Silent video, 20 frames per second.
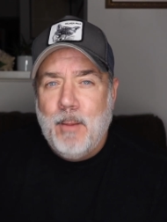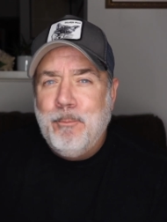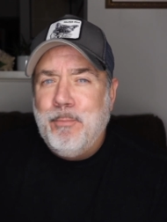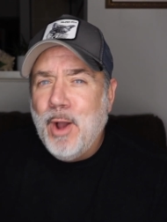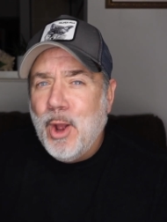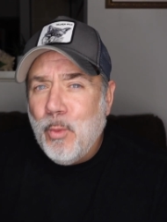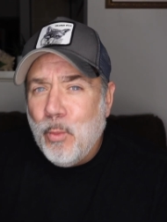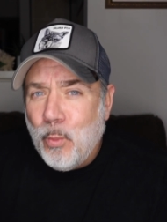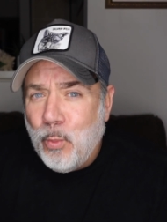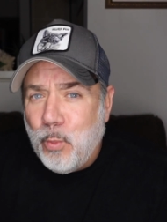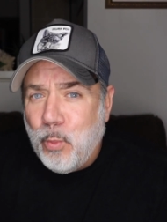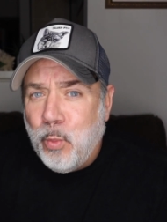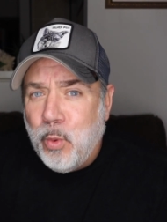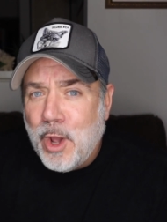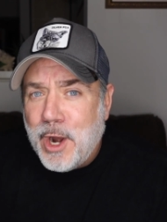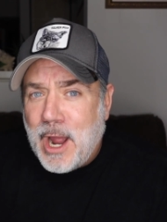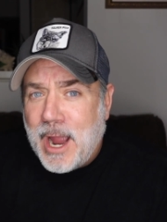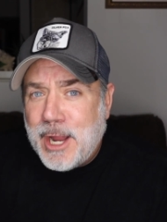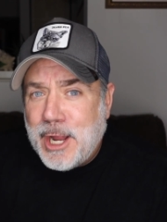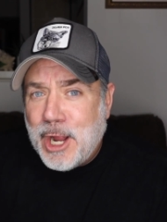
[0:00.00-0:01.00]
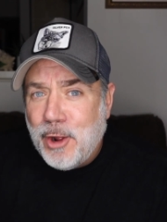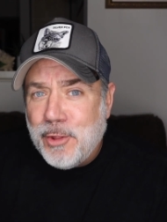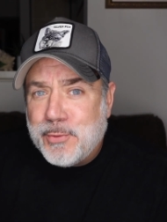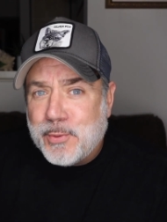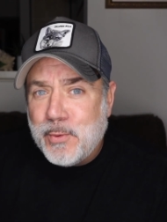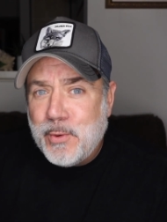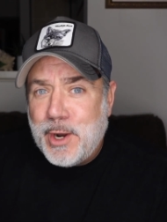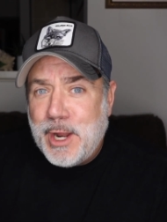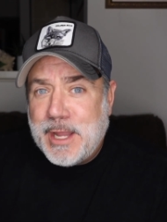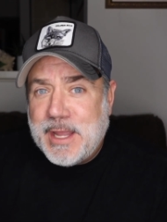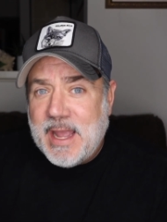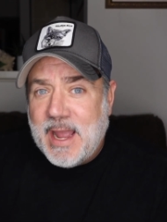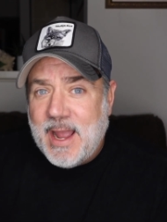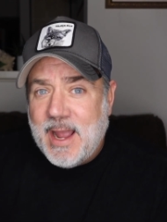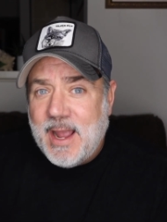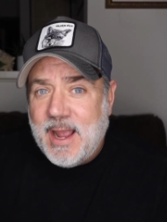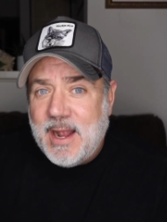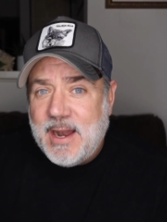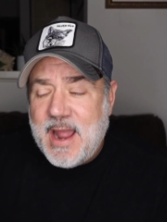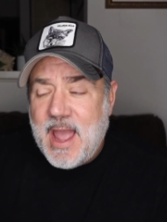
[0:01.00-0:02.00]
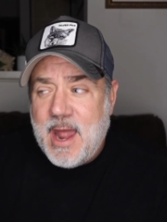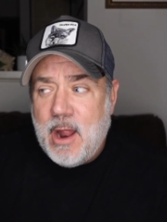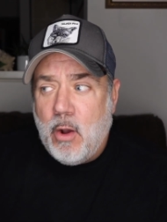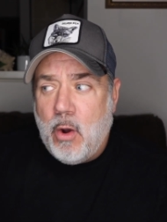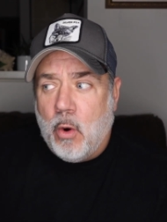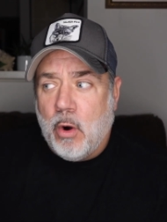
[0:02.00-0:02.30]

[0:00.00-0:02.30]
But would I go through it again,